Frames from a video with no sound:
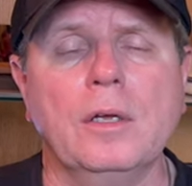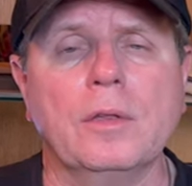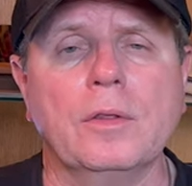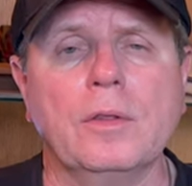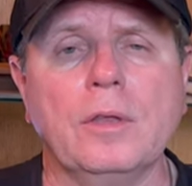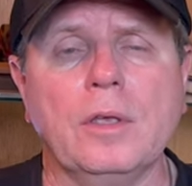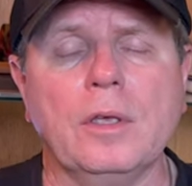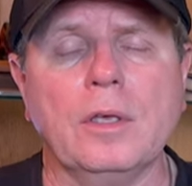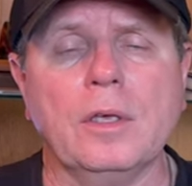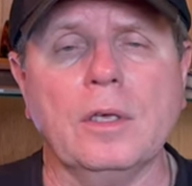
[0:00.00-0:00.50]

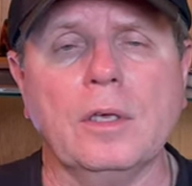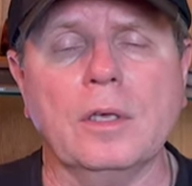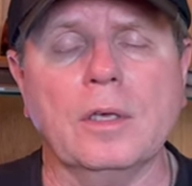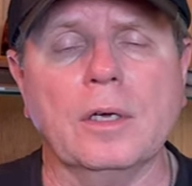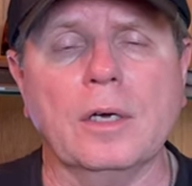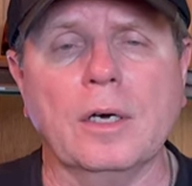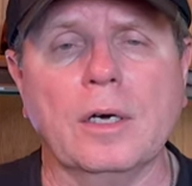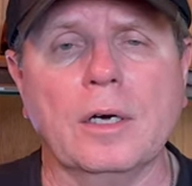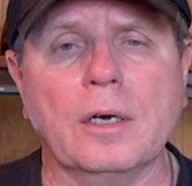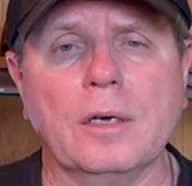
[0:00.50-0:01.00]

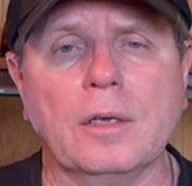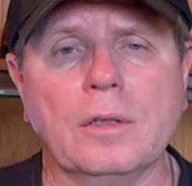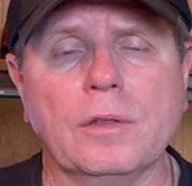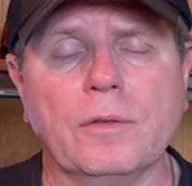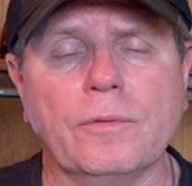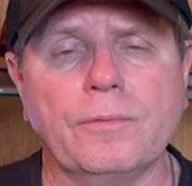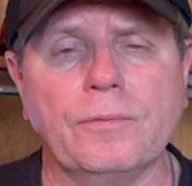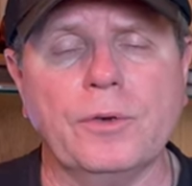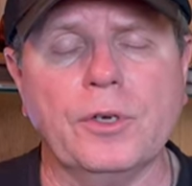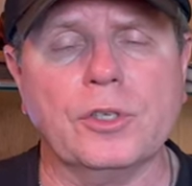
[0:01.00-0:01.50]

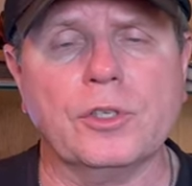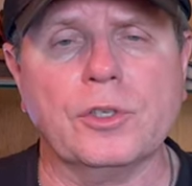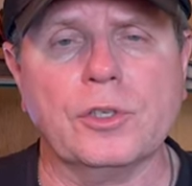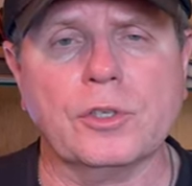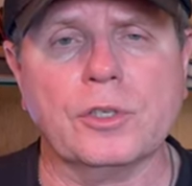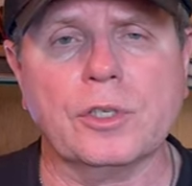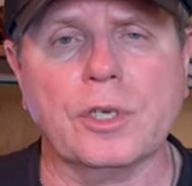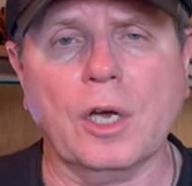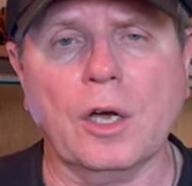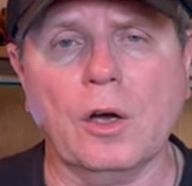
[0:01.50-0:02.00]
the fish
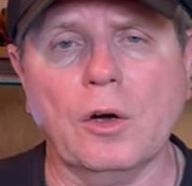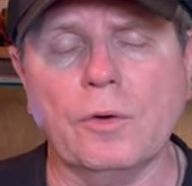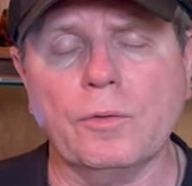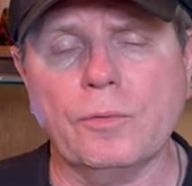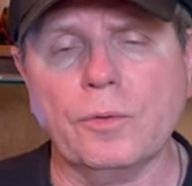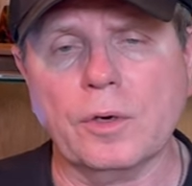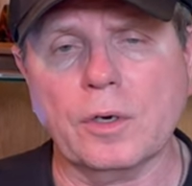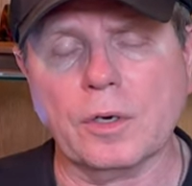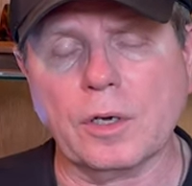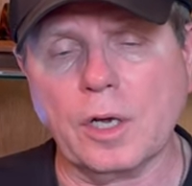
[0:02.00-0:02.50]

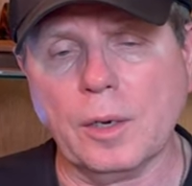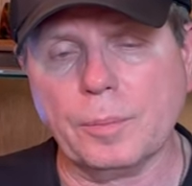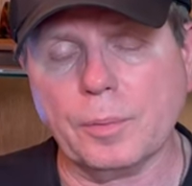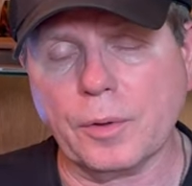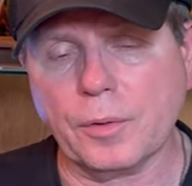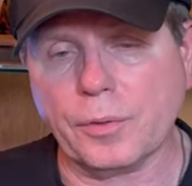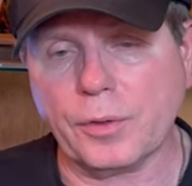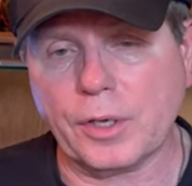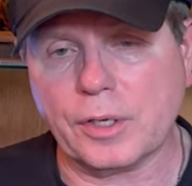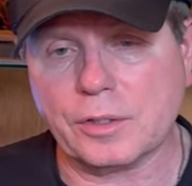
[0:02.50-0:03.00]
itself. A couple
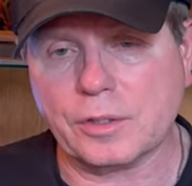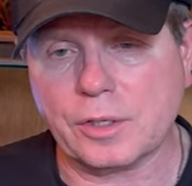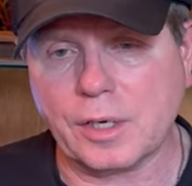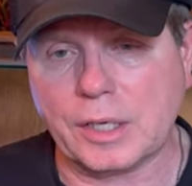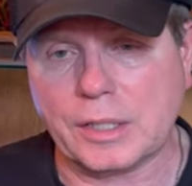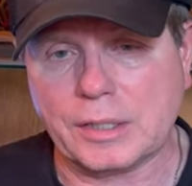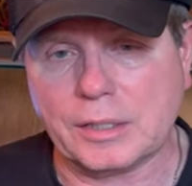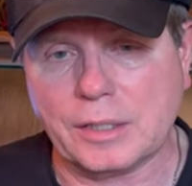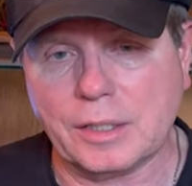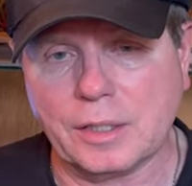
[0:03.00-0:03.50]
of things that
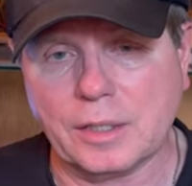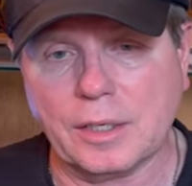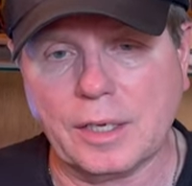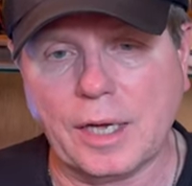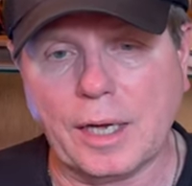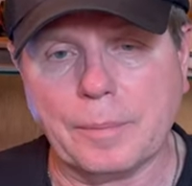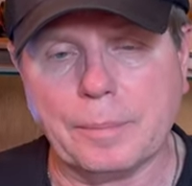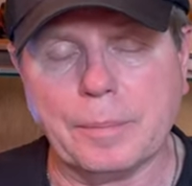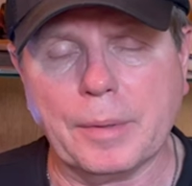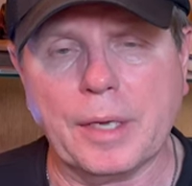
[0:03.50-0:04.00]
I did
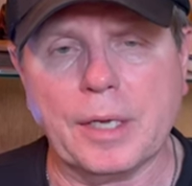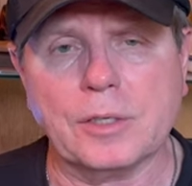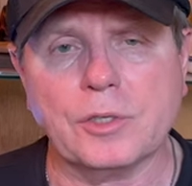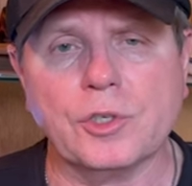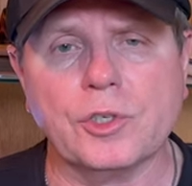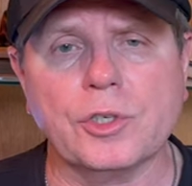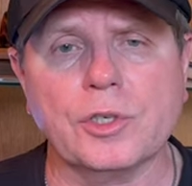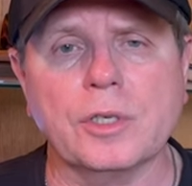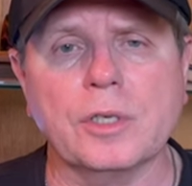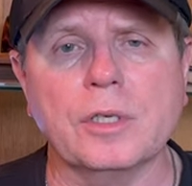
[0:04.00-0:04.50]
not
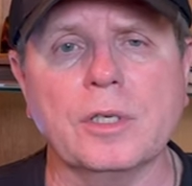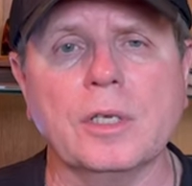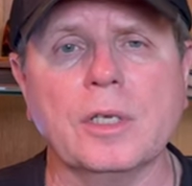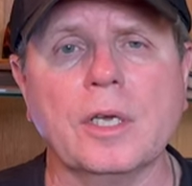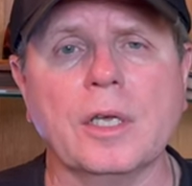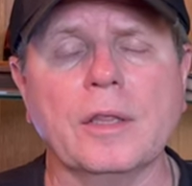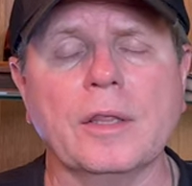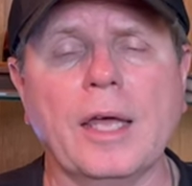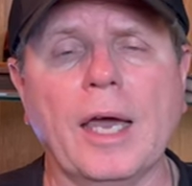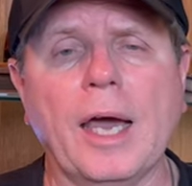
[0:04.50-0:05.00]
mention,
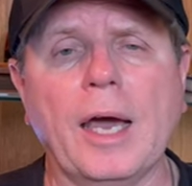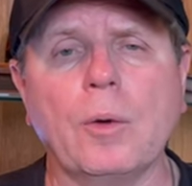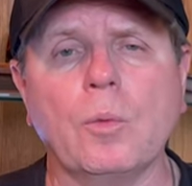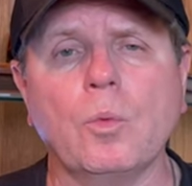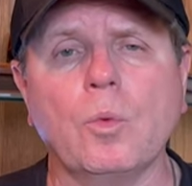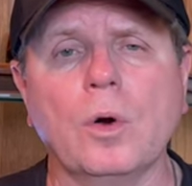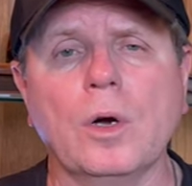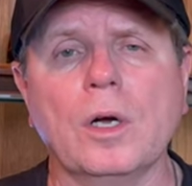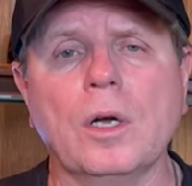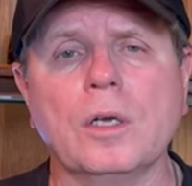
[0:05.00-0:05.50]
and that
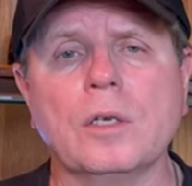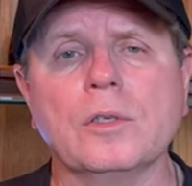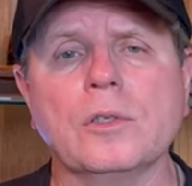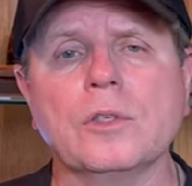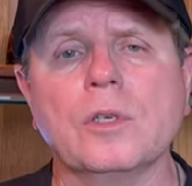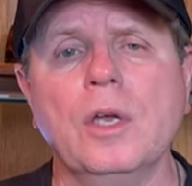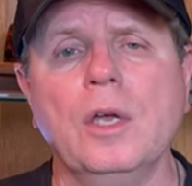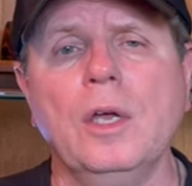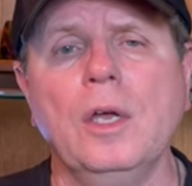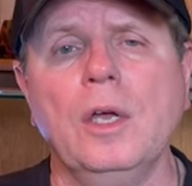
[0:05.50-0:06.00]

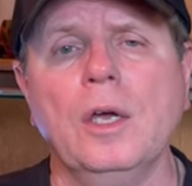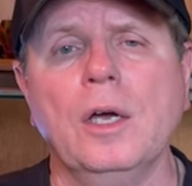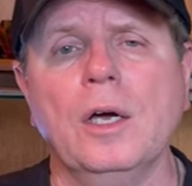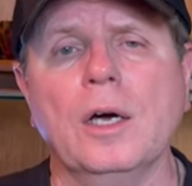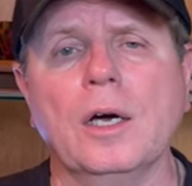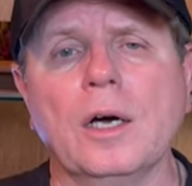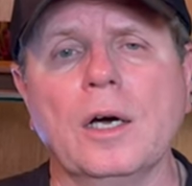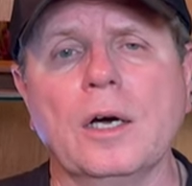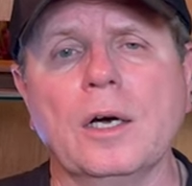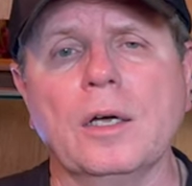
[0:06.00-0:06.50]
was
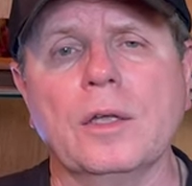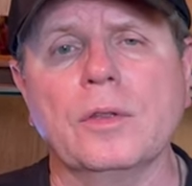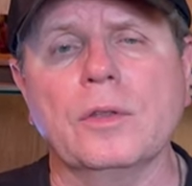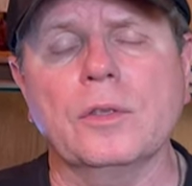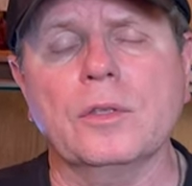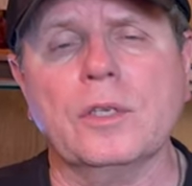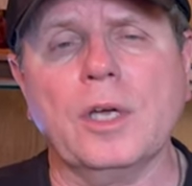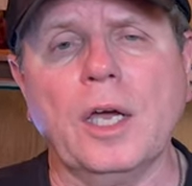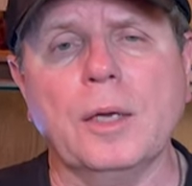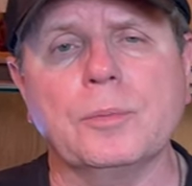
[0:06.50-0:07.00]
the
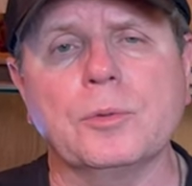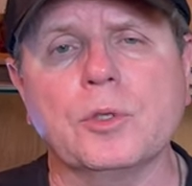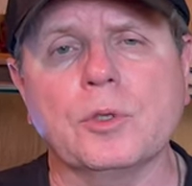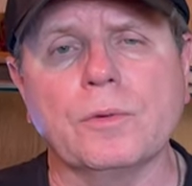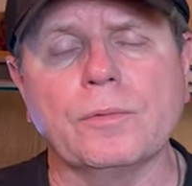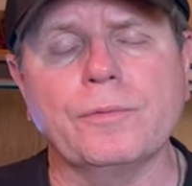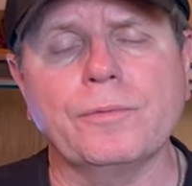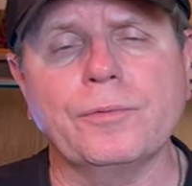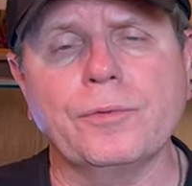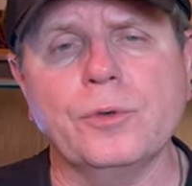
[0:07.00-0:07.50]
types
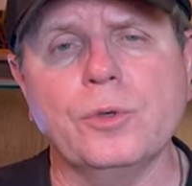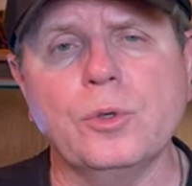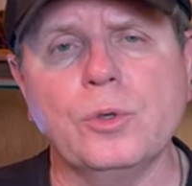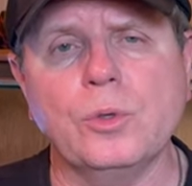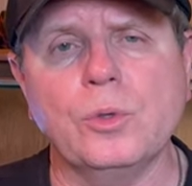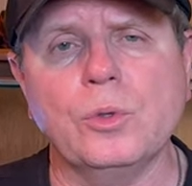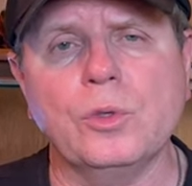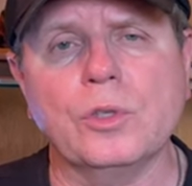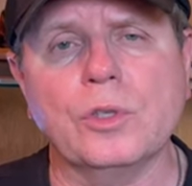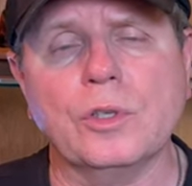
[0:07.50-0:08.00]
of
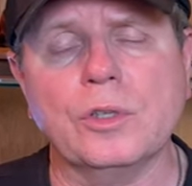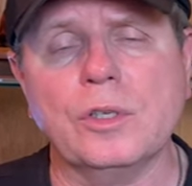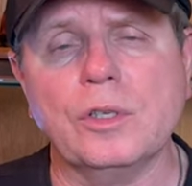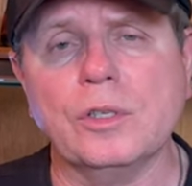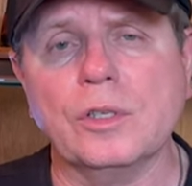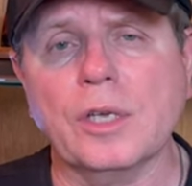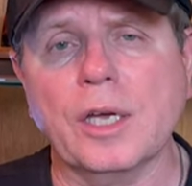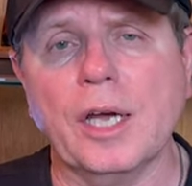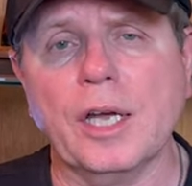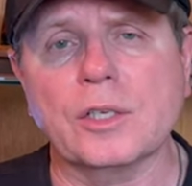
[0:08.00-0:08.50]
foods that
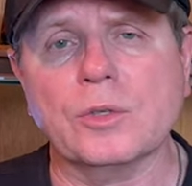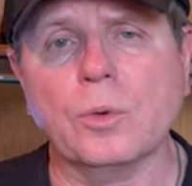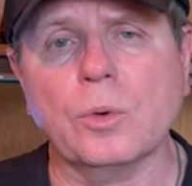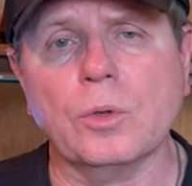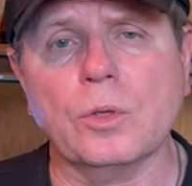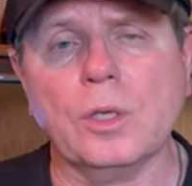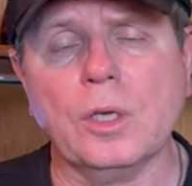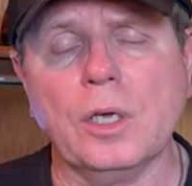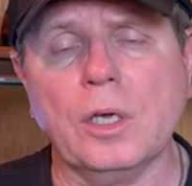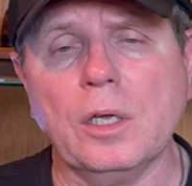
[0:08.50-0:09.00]
these guys
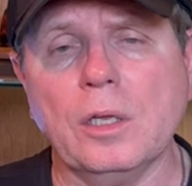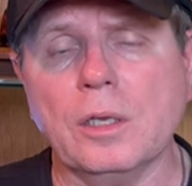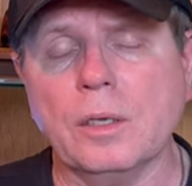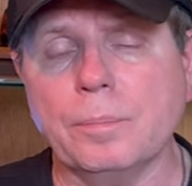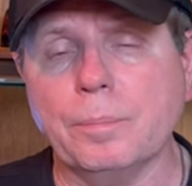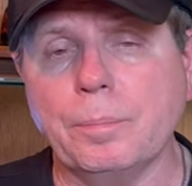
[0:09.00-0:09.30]
will eat.